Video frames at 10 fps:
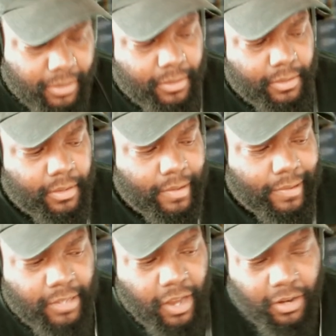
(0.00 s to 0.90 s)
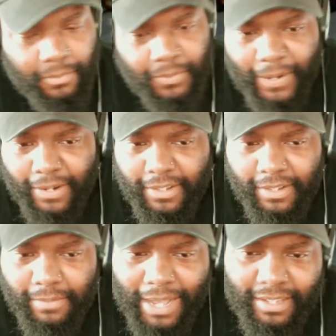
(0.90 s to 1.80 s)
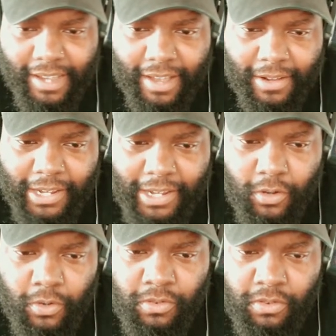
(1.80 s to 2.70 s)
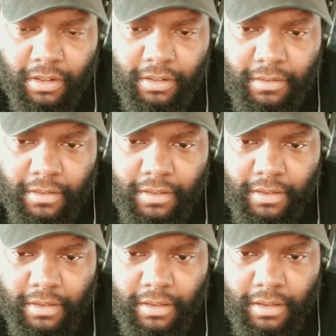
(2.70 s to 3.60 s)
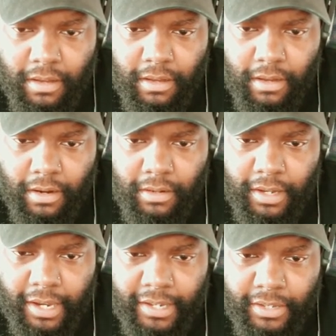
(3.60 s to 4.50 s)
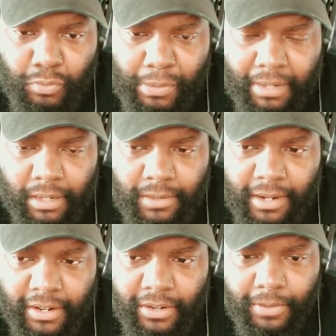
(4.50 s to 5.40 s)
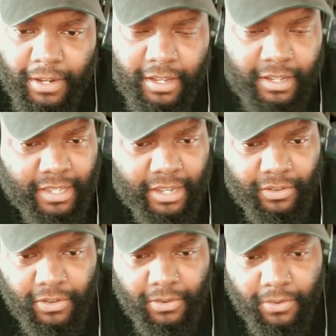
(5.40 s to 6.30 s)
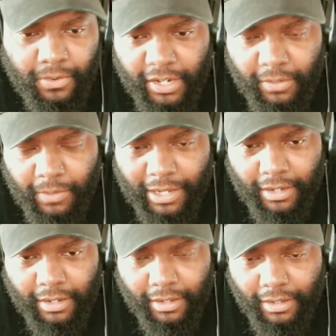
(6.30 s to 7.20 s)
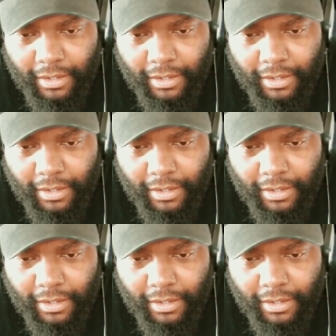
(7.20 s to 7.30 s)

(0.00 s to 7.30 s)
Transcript: the rest of Harlem Spartans in Moscow cool? Did they just sweep this one under the rug because they don't know who did what?